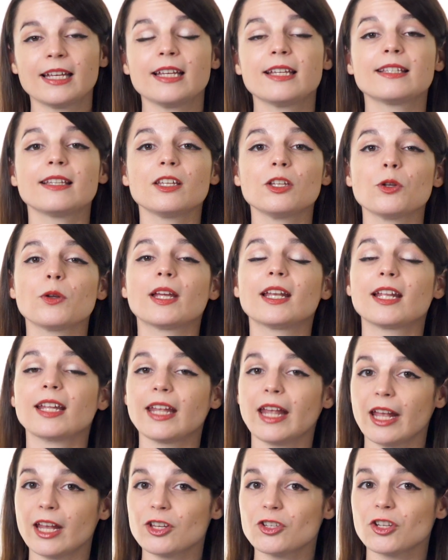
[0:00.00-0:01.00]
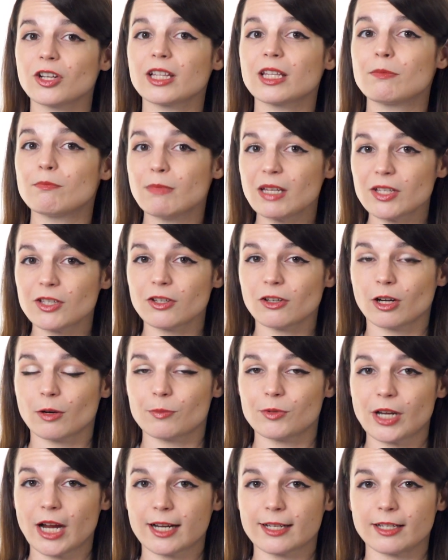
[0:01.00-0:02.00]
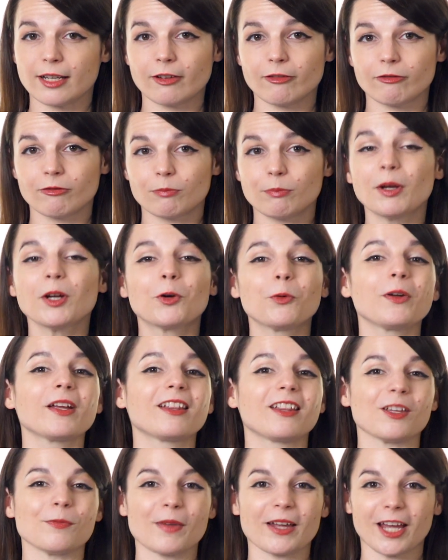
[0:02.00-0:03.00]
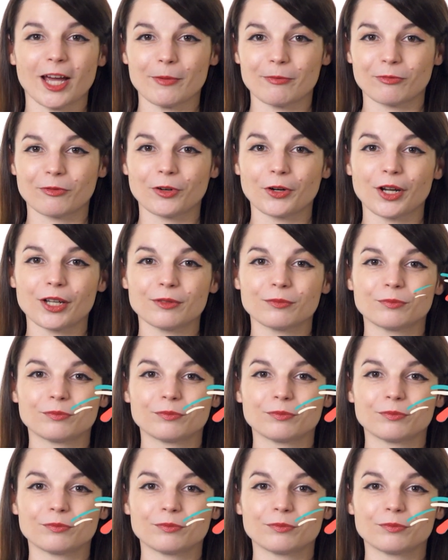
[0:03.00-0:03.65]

is that you can occasionally miss your objective, but quickly make up for it.